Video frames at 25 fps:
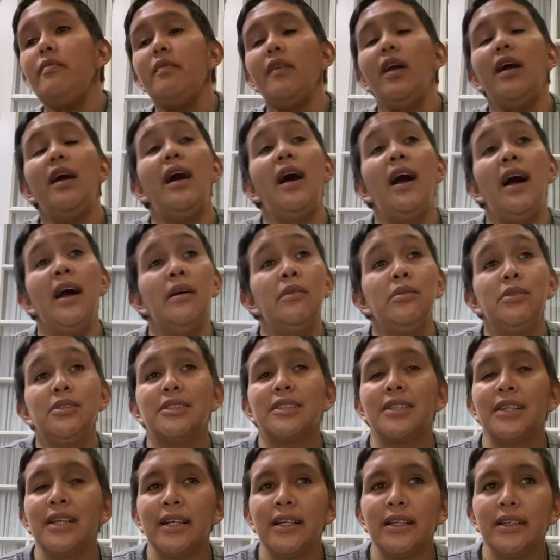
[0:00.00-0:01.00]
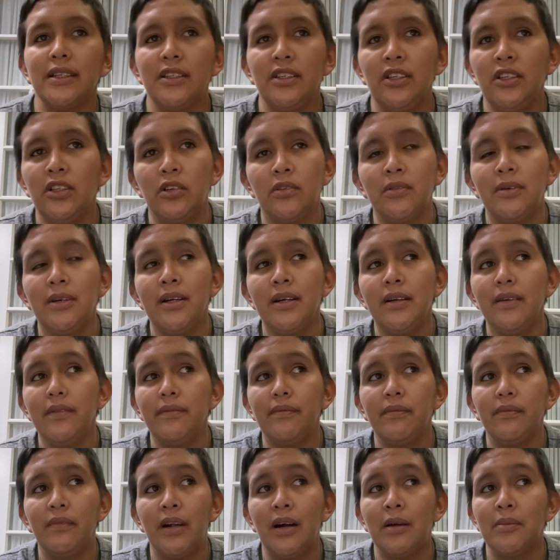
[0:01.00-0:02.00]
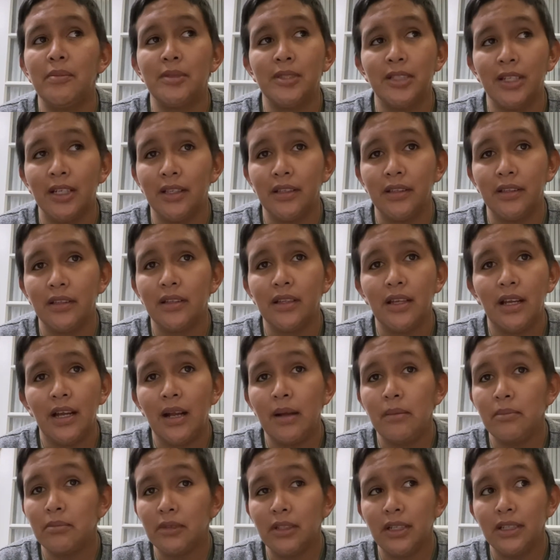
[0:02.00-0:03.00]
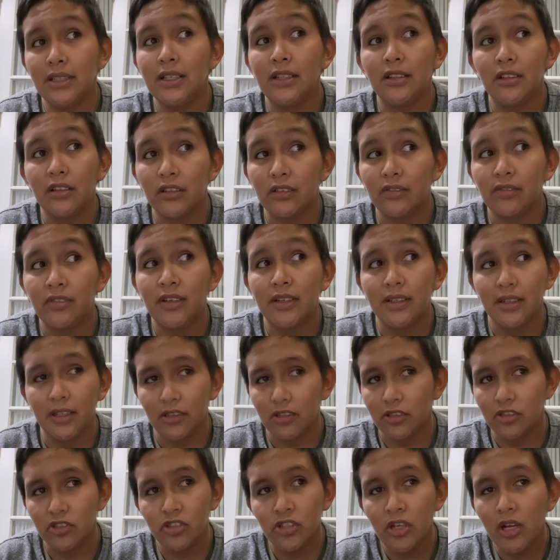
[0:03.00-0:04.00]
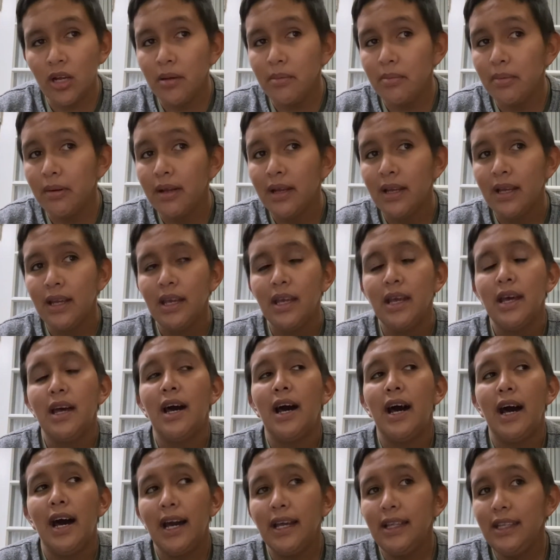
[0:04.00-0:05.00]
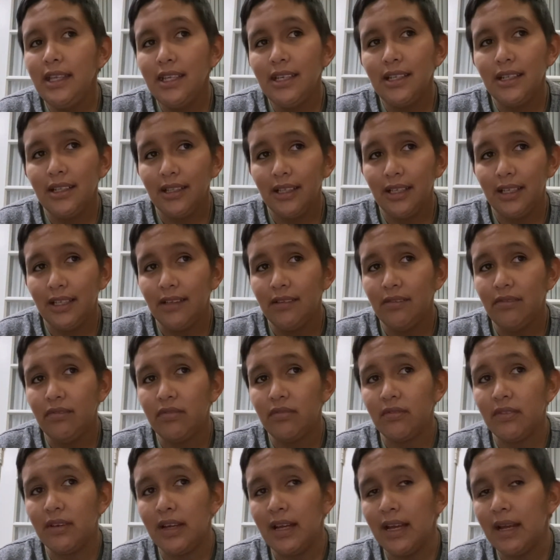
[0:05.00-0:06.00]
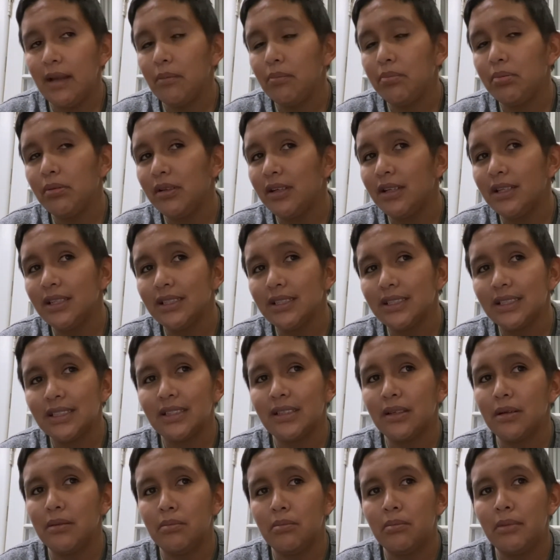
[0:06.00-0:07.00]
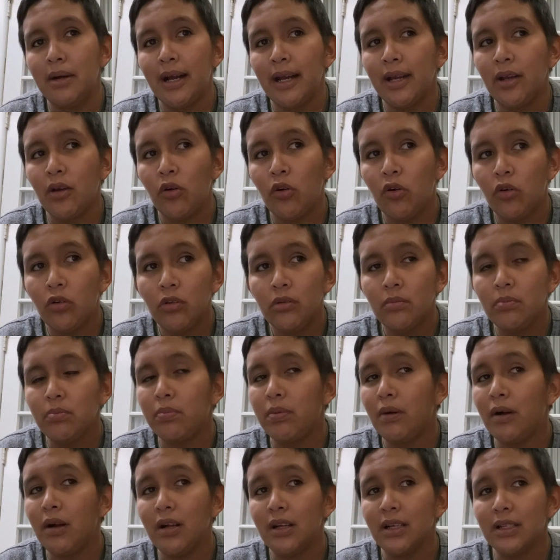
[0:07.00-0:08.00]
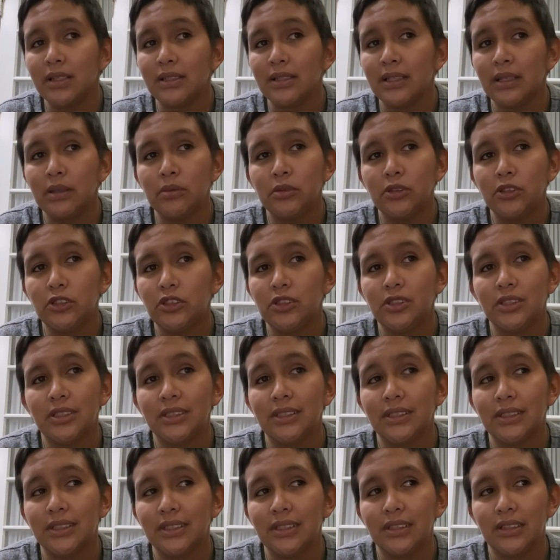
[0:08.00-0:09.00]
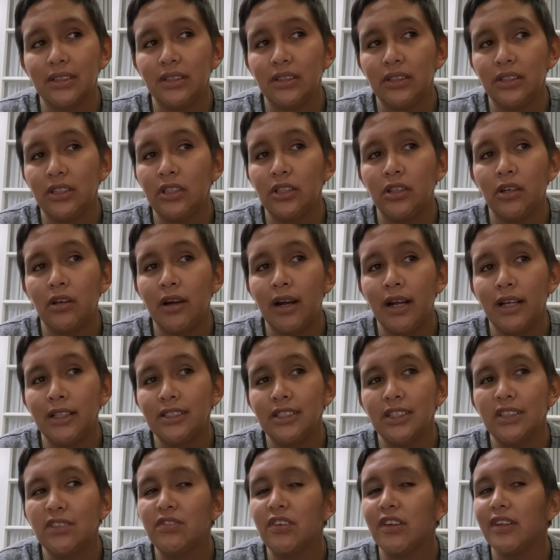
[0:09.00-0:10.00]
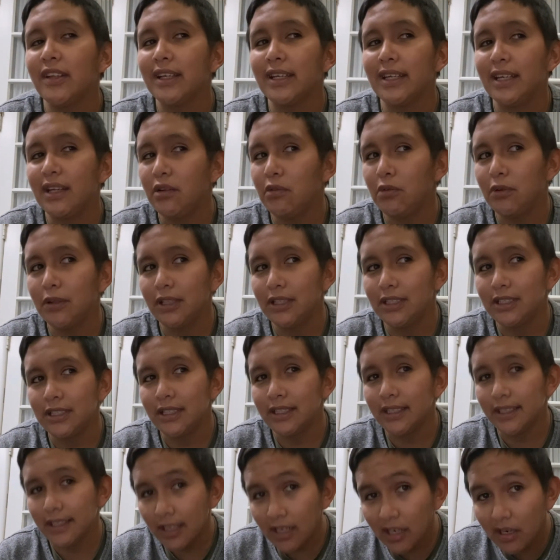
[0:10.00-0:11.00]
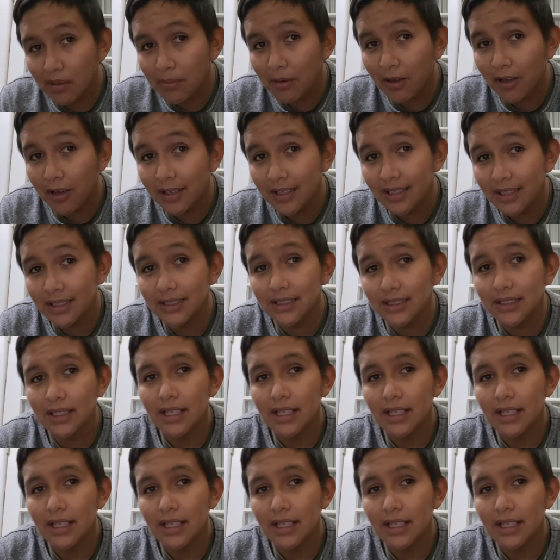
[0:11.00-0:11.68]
I was like, you know what? I'm done. I'm gonna look for another job. I need to leave. Plus, my old boss, it was just, you know, I just felt like he really didn't care about us.